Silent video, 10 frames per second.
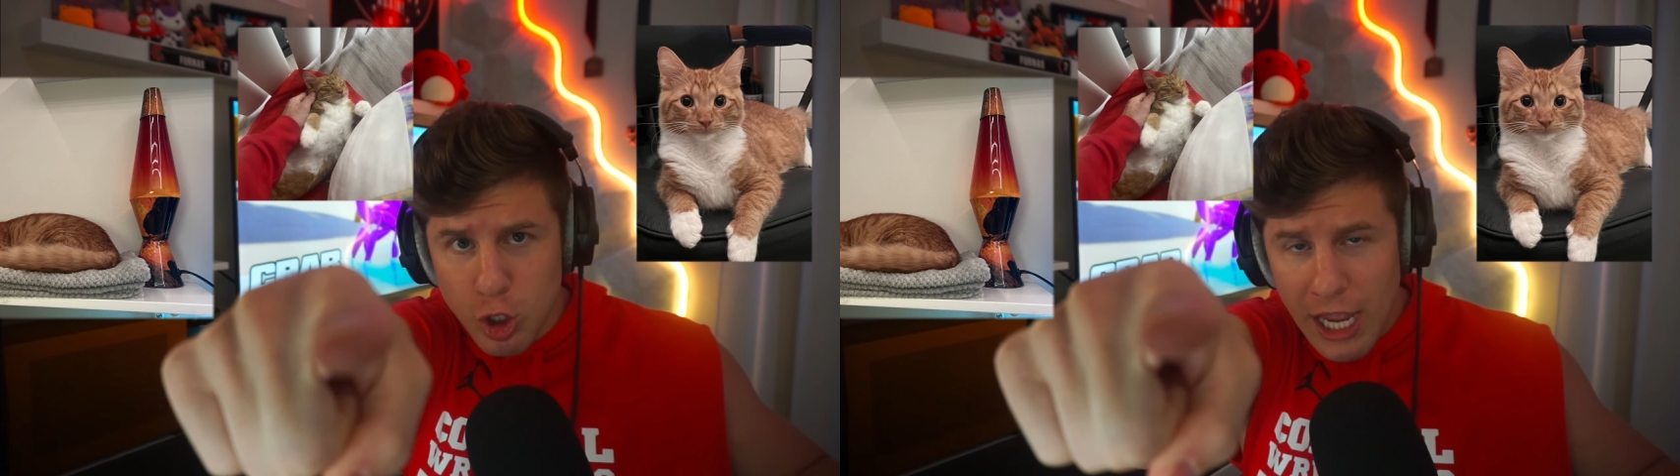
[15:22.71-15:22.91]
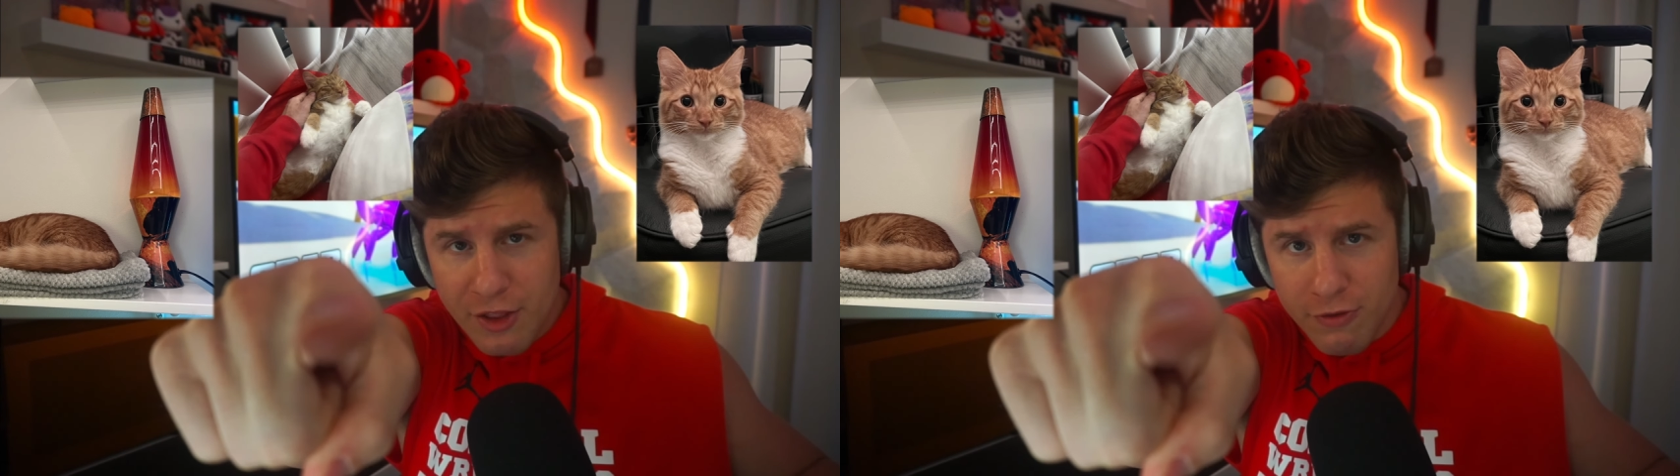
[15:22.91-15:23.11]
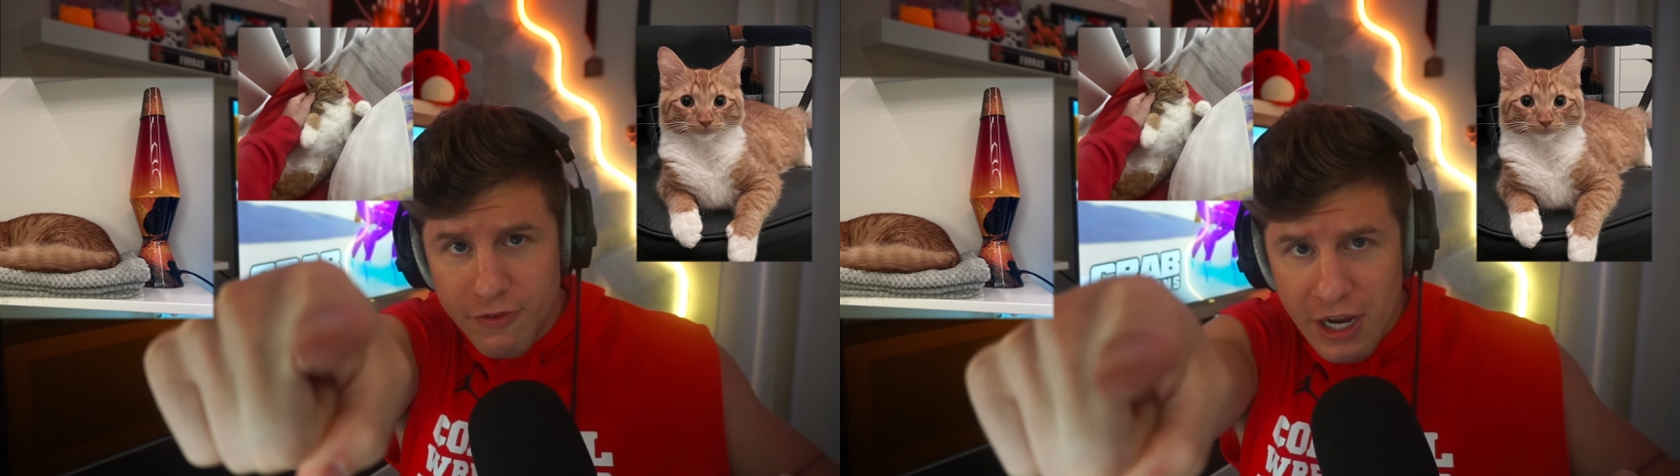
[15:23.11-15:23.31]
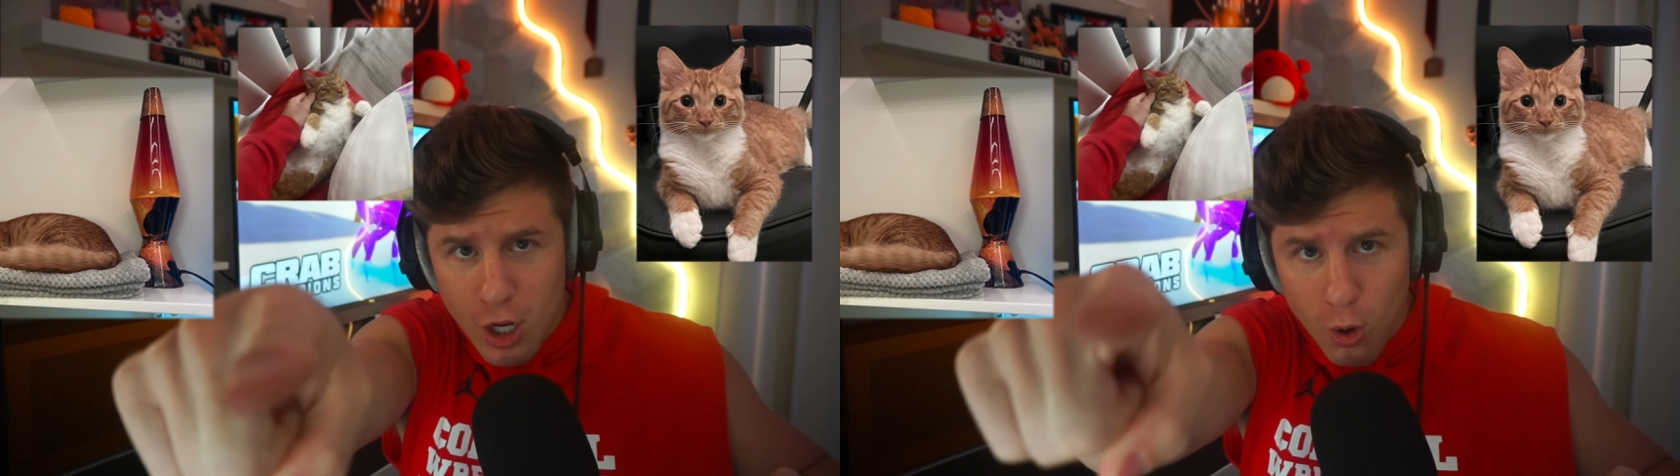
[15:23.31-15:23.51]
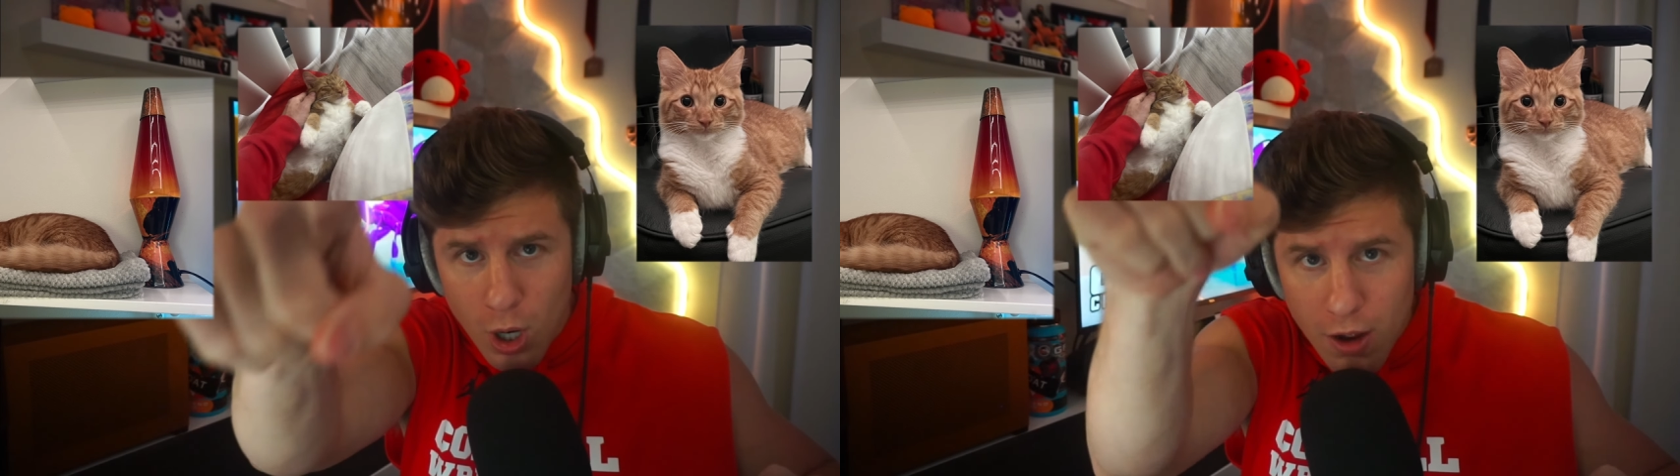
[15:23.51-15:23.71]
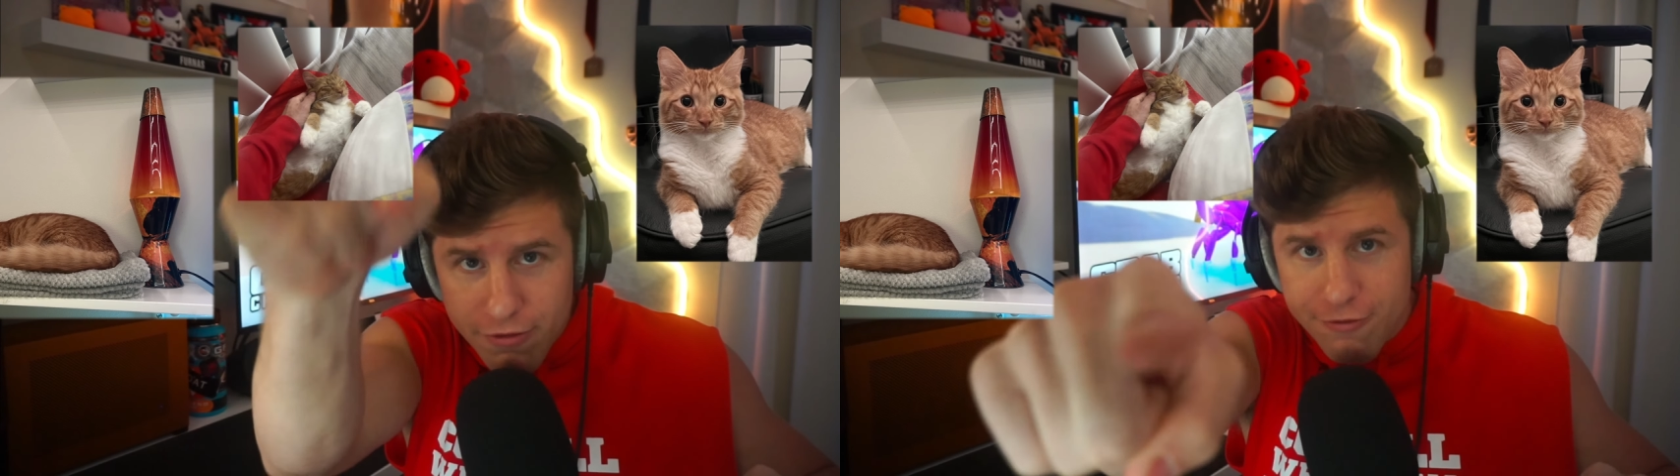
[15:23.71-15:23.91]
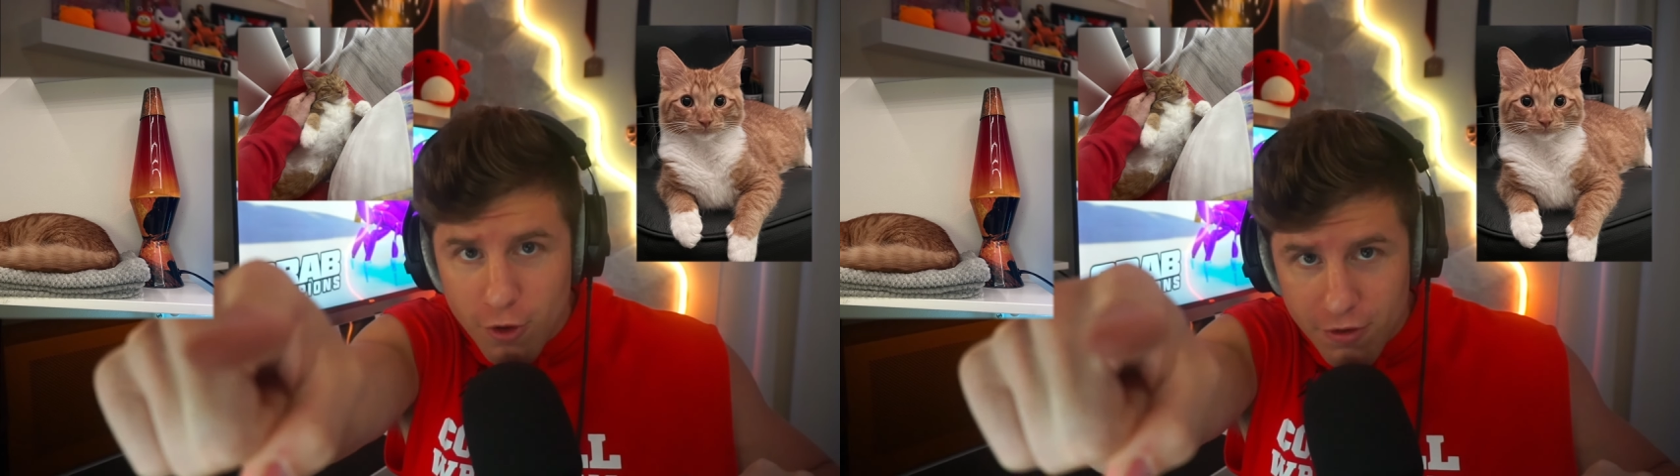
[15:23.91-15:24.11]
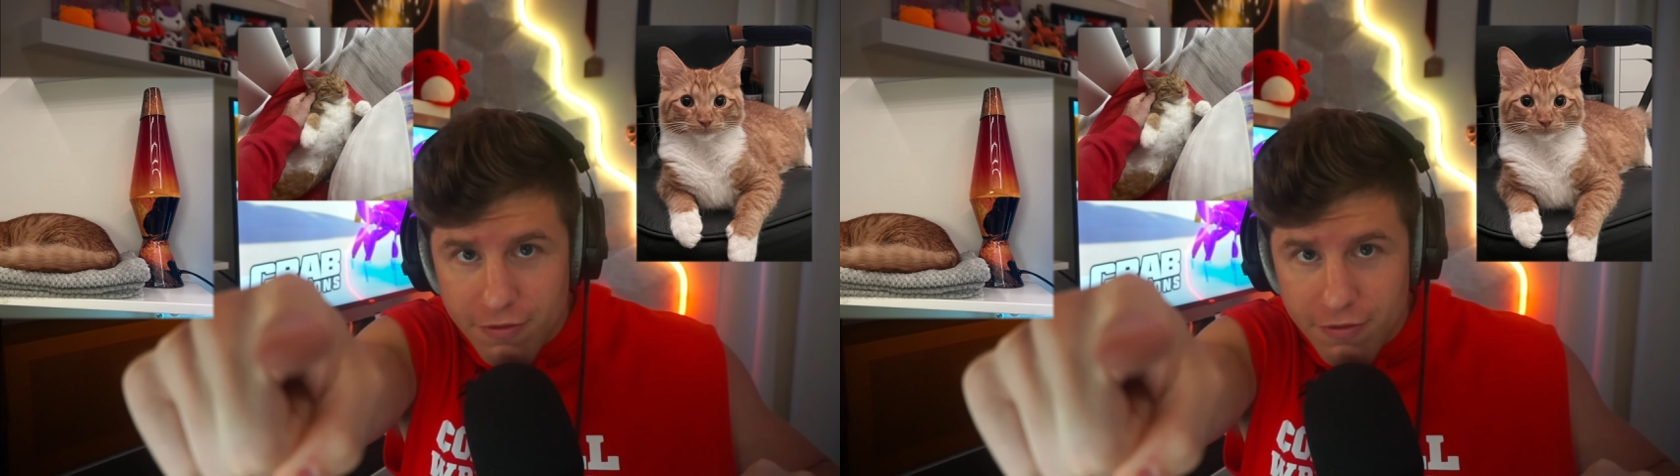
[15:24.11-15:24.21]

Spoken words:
Like the video for